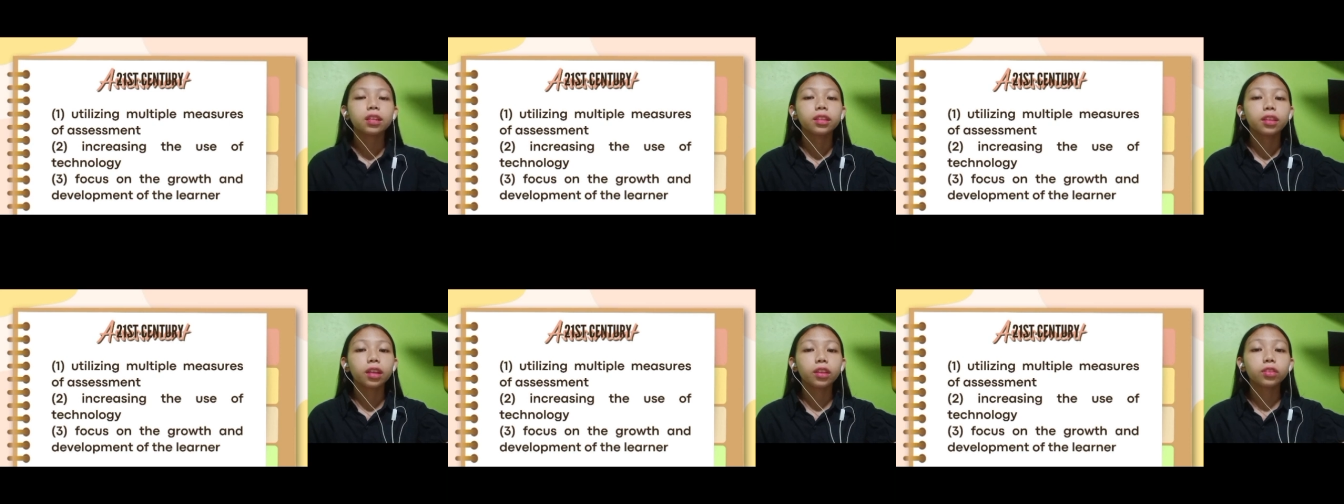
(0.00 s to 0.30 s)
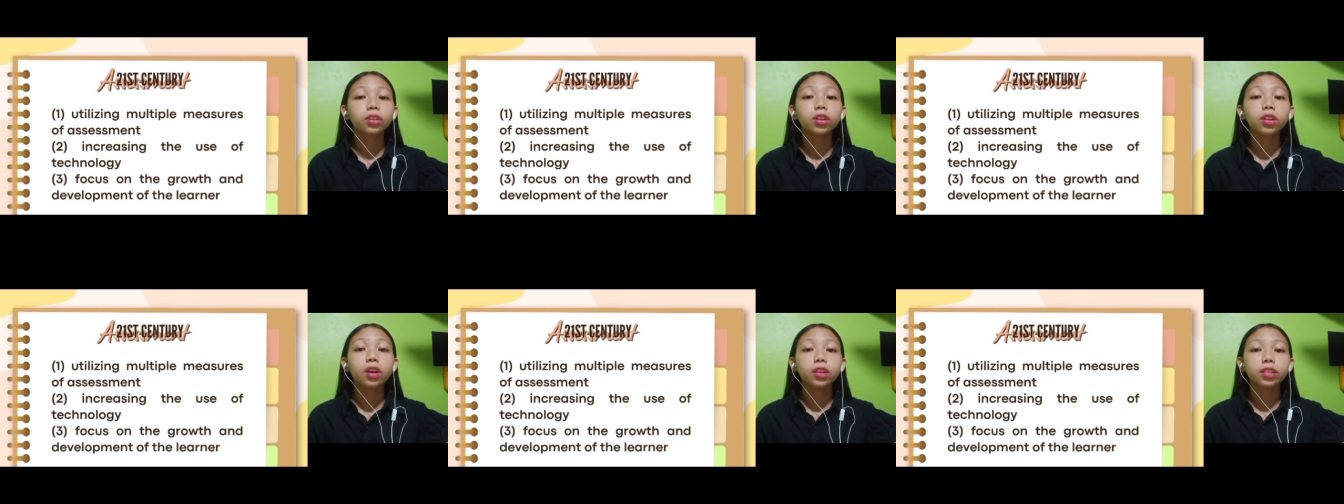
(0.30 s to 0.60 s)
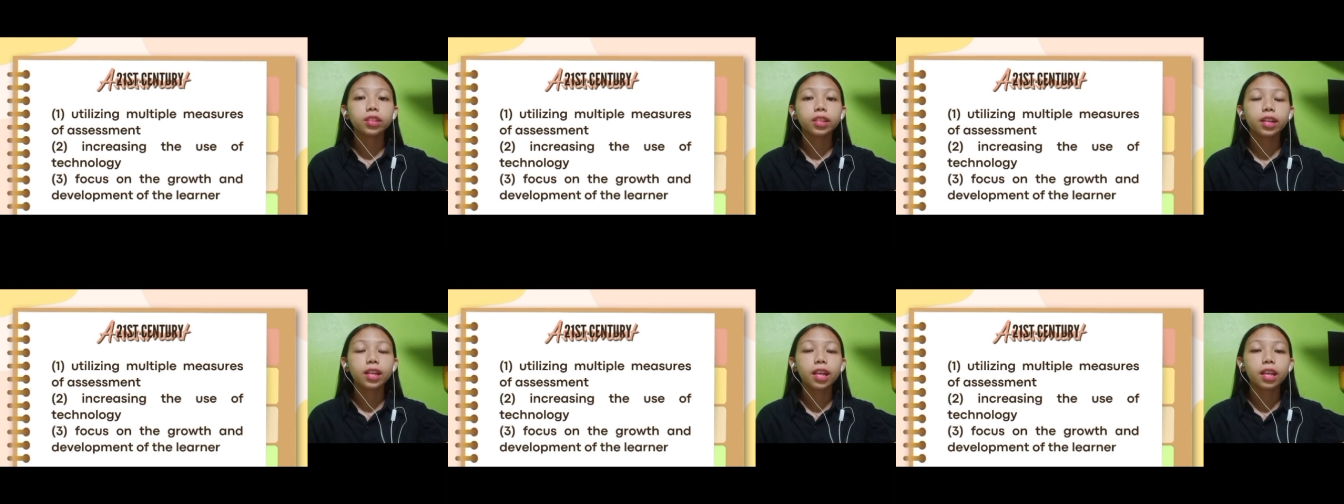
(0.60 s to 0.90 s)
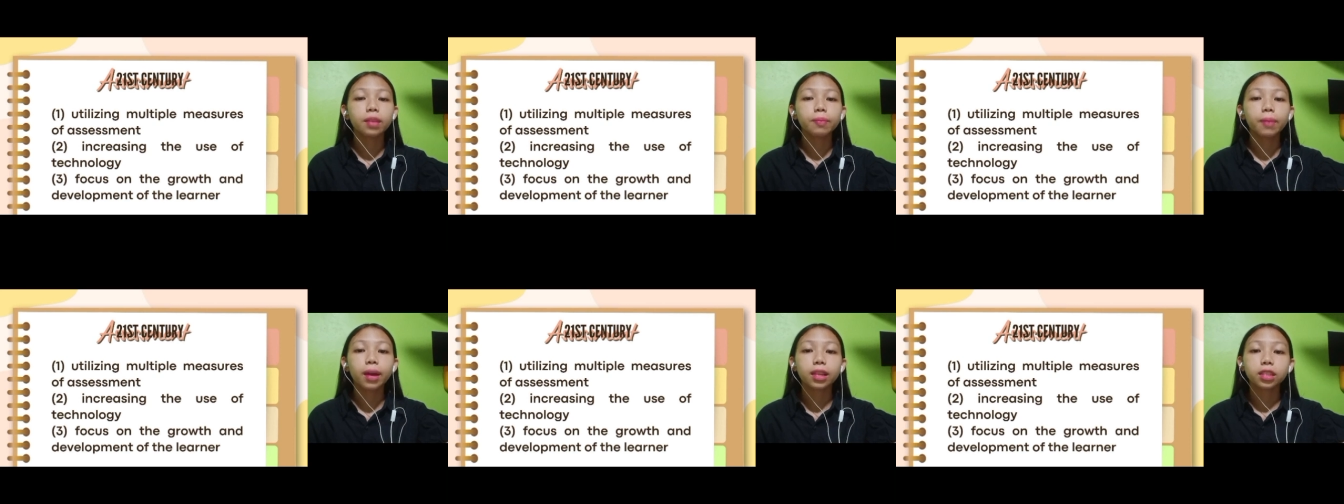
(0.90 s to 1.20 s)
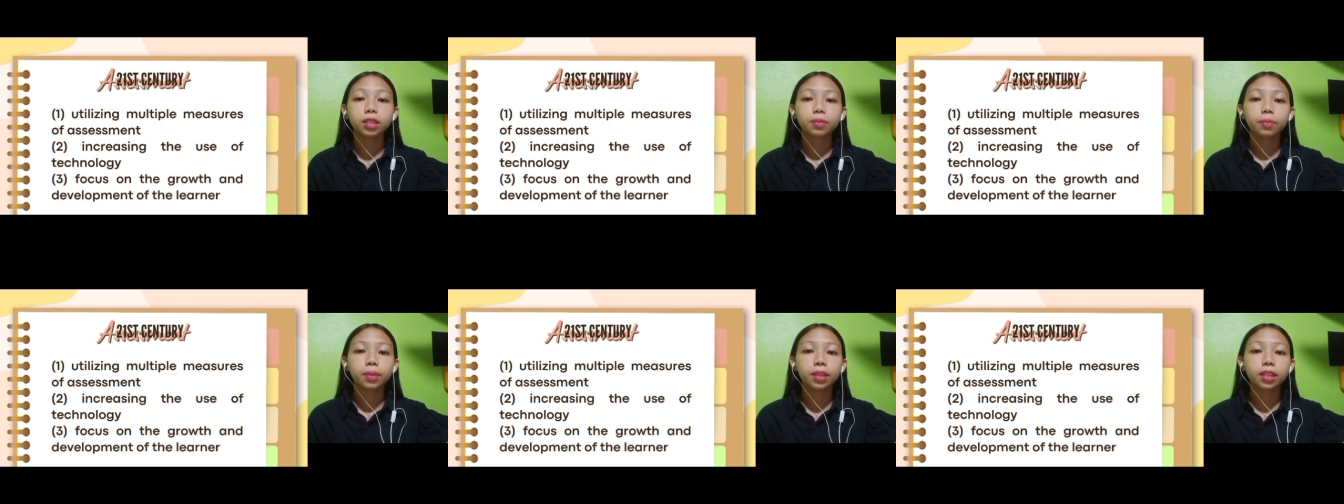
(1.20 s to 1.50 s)
technological
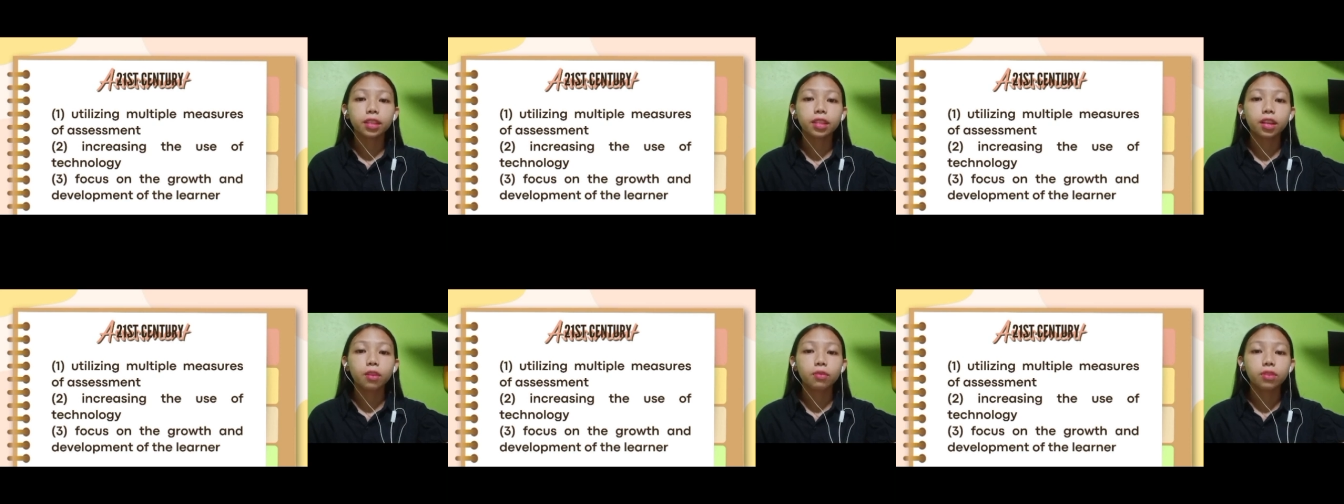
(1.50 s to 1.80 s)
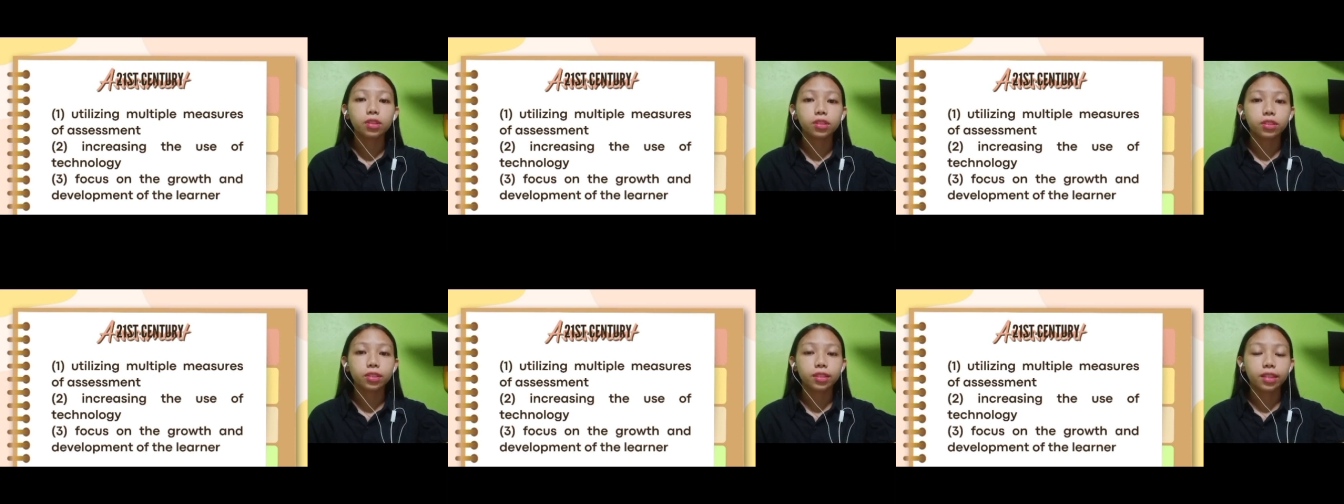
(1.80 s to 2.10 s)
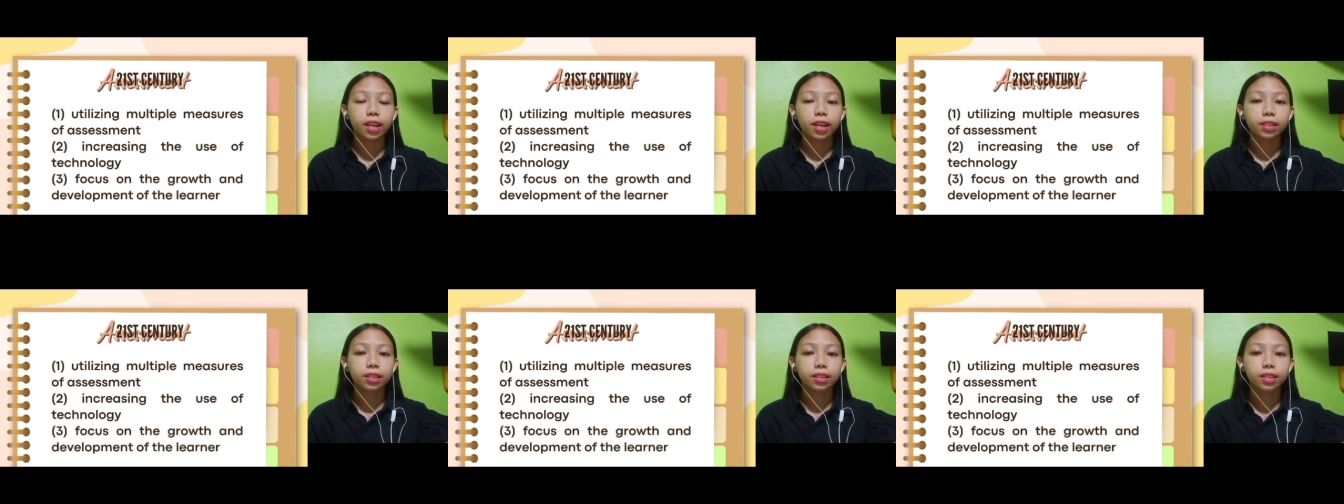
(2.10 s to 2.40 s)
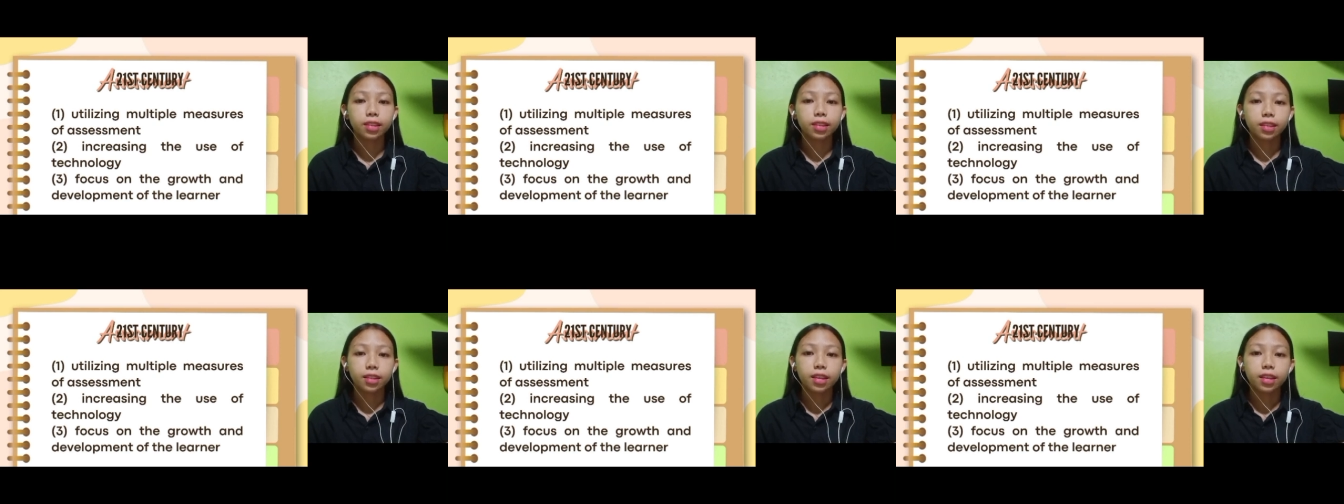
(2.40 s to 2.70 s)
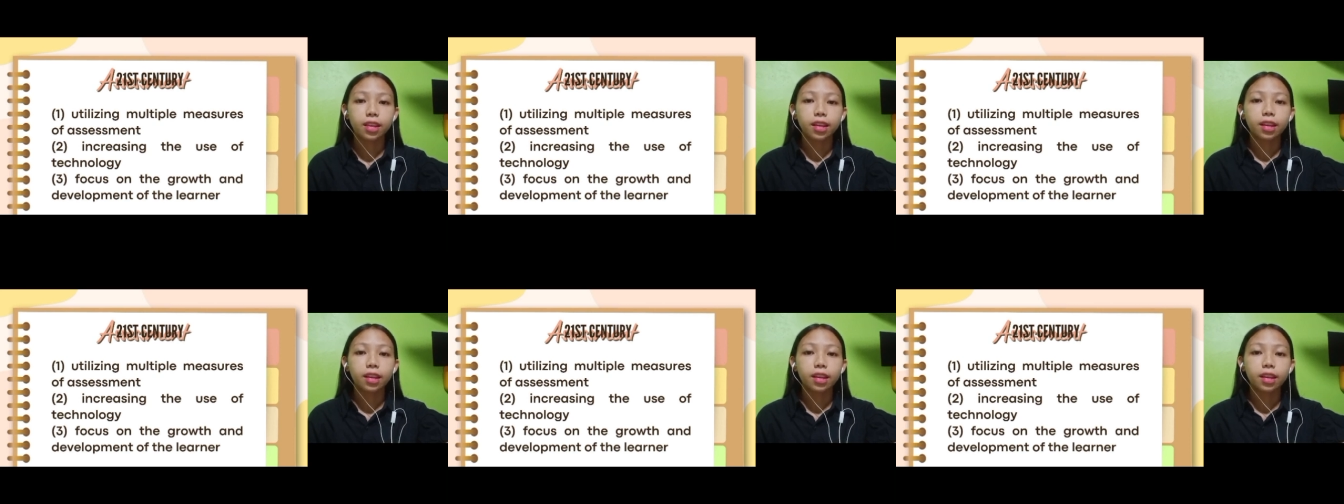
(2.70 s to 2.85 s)
advancement in our society.